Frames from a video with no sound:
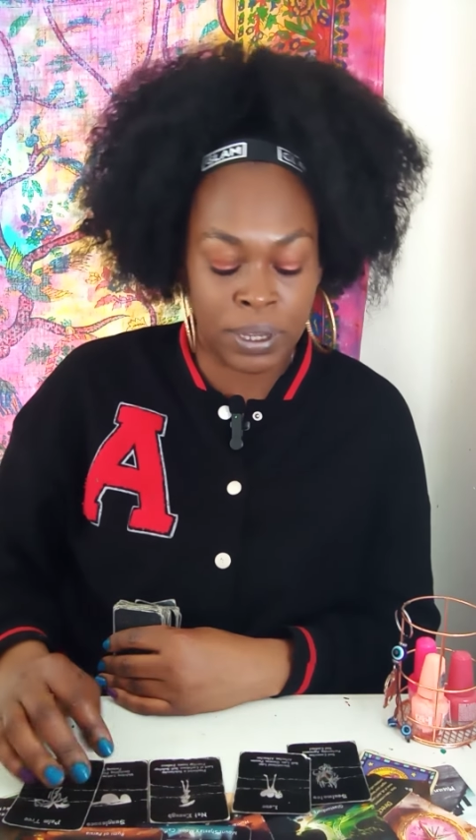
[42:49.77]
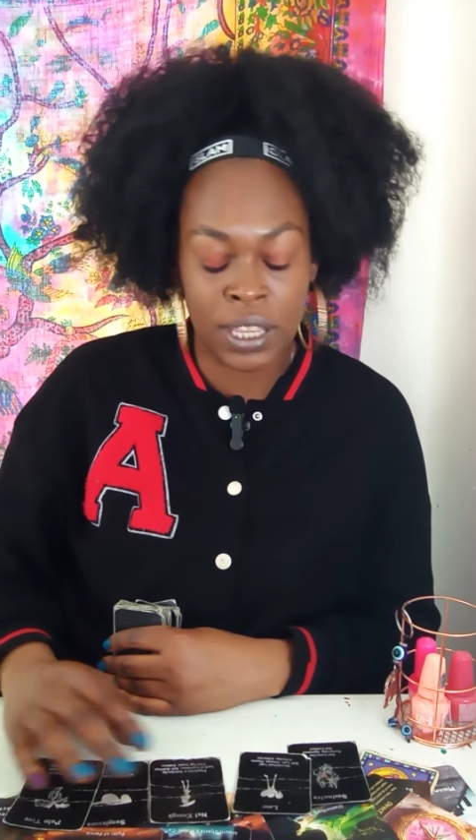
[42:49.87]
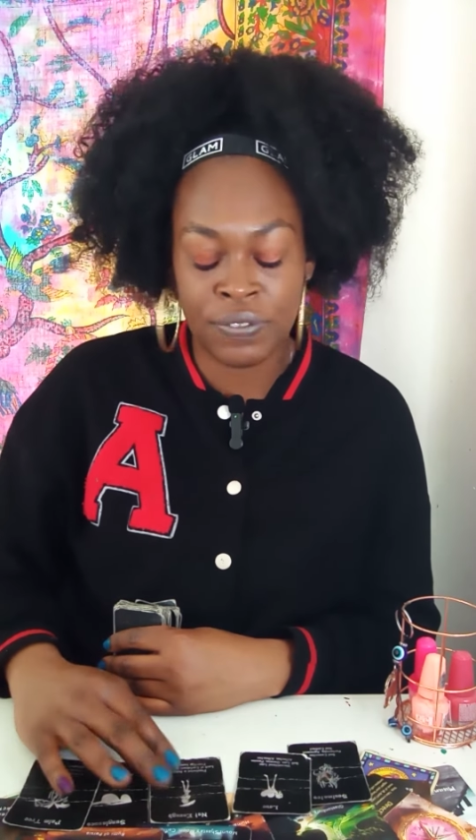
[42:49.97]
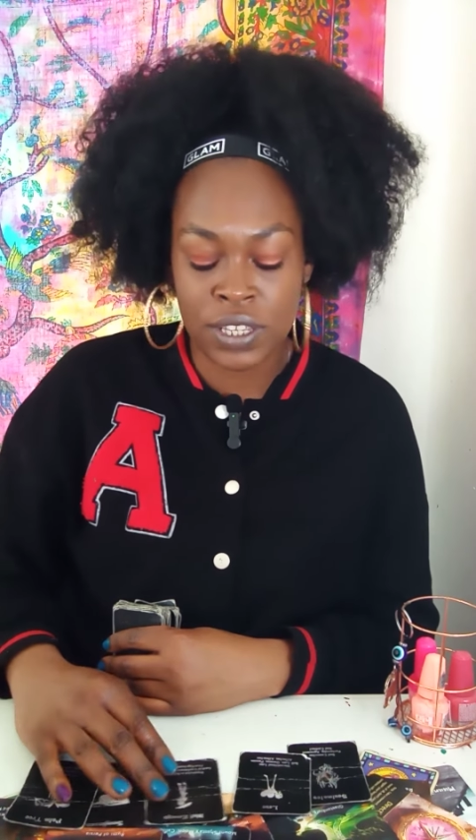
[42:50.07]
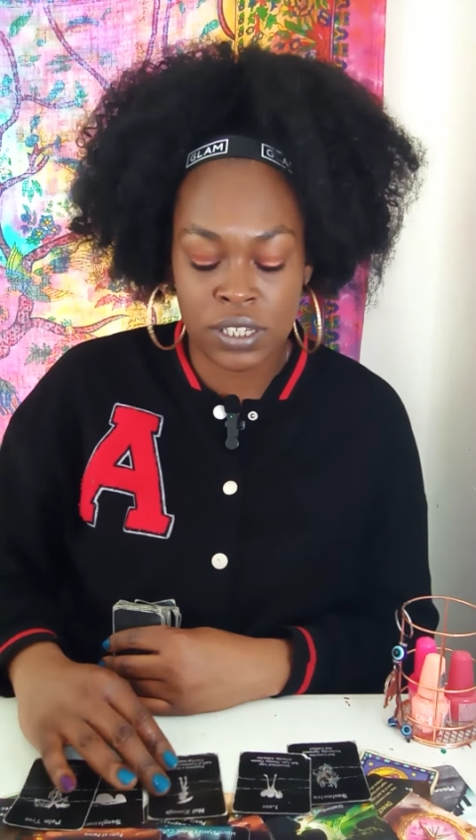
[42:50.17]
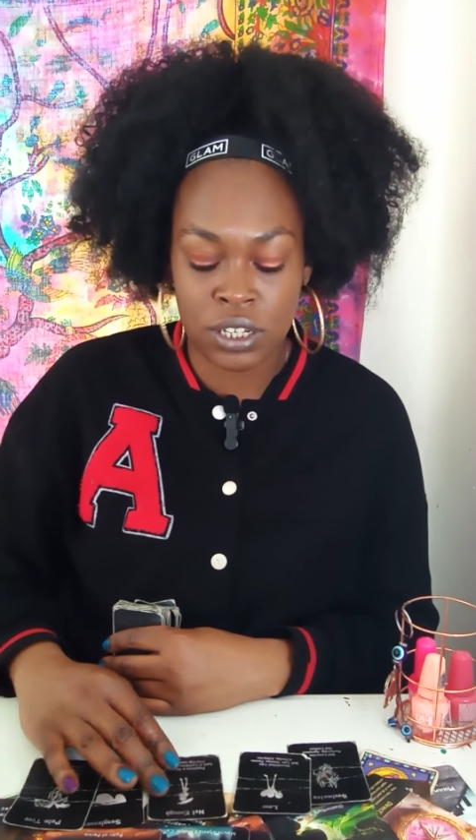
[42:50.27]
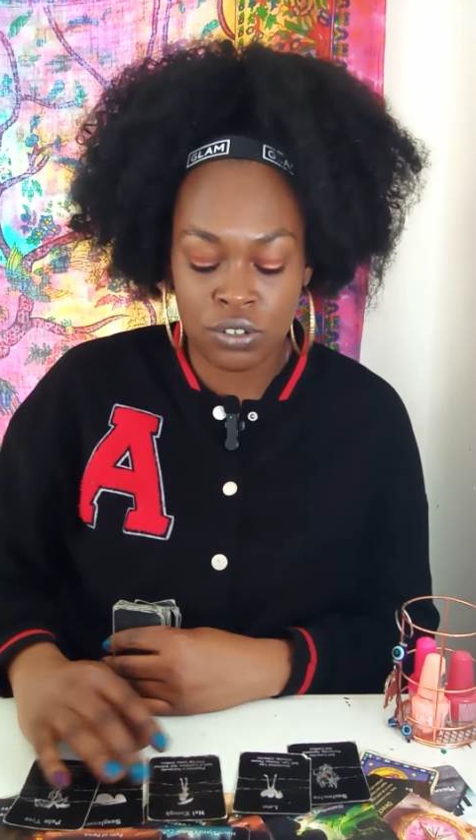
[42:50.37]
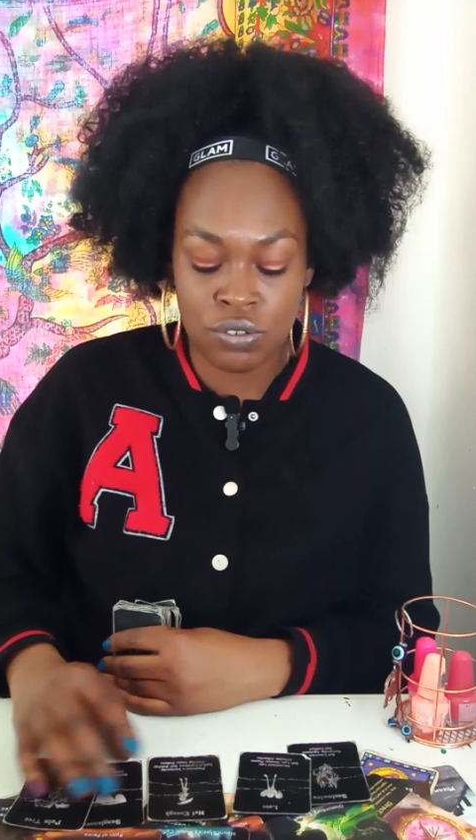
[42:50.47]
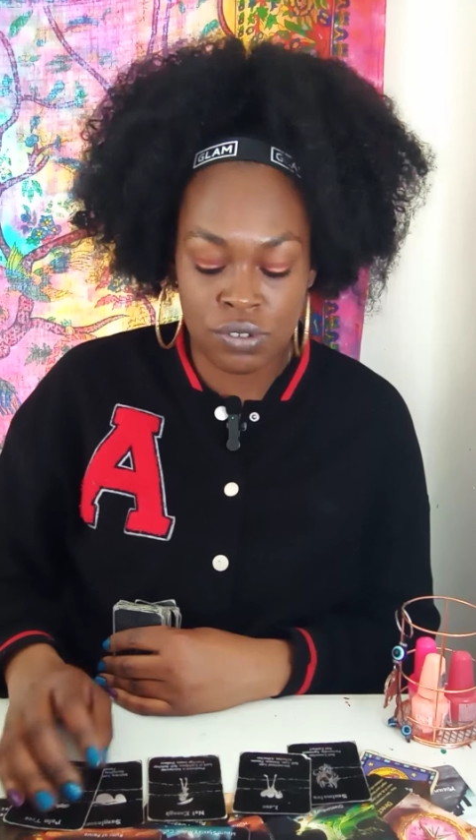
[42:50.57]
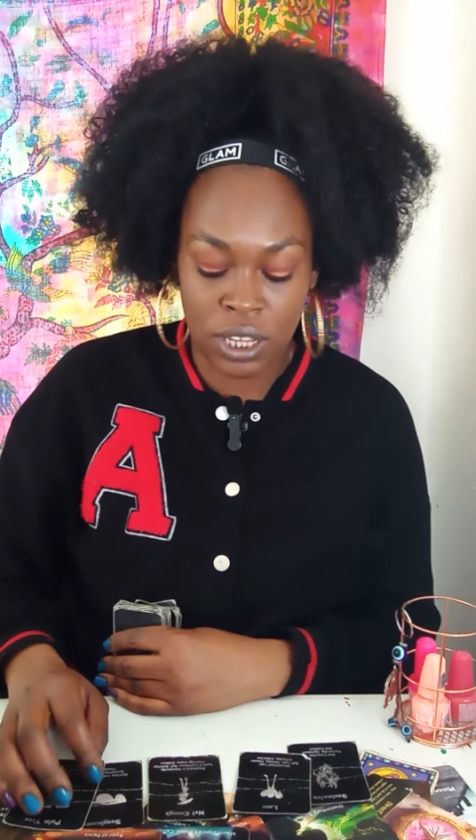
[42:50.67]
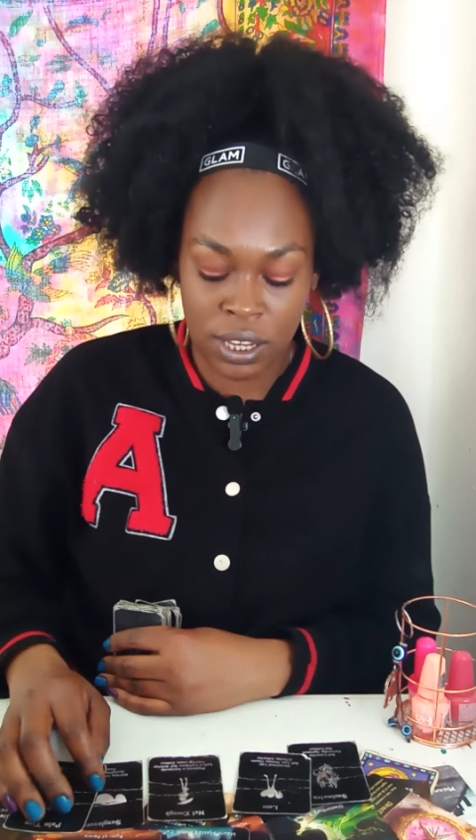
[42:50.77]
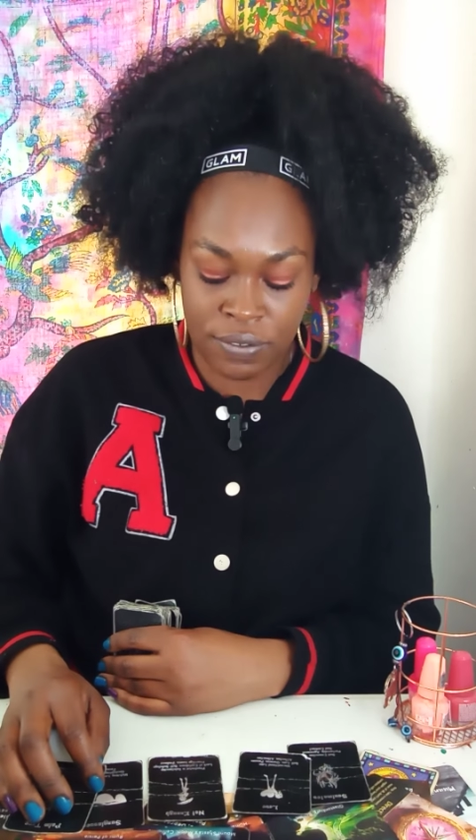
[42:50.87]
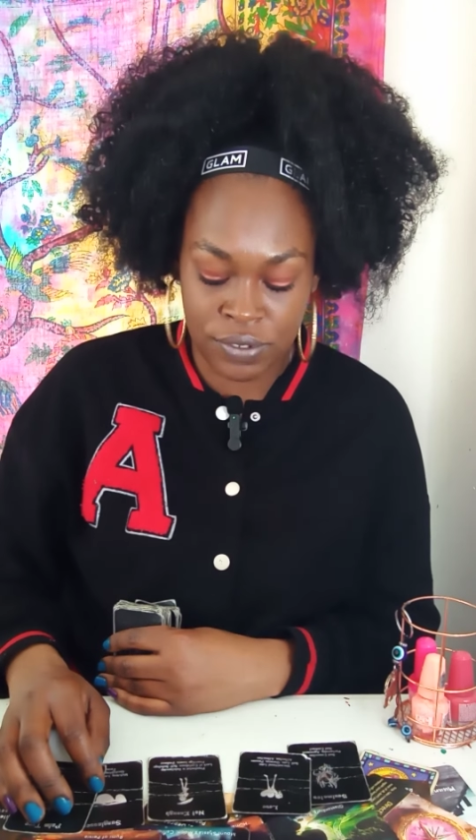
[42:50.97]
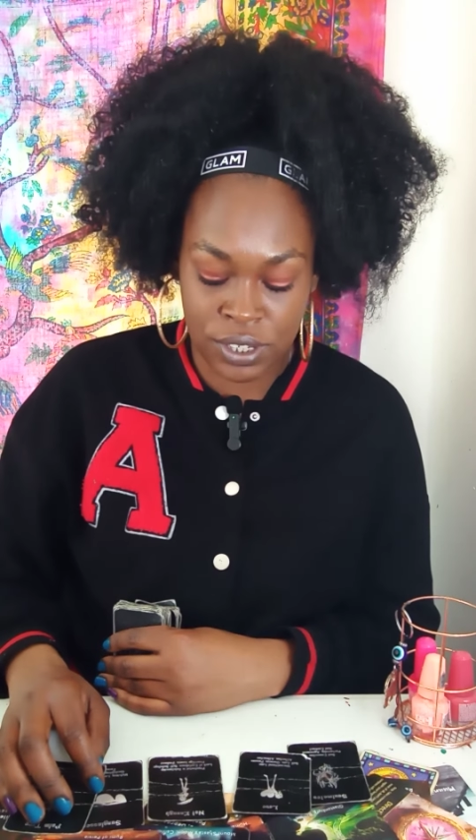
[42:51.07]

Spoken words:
But if this is a new love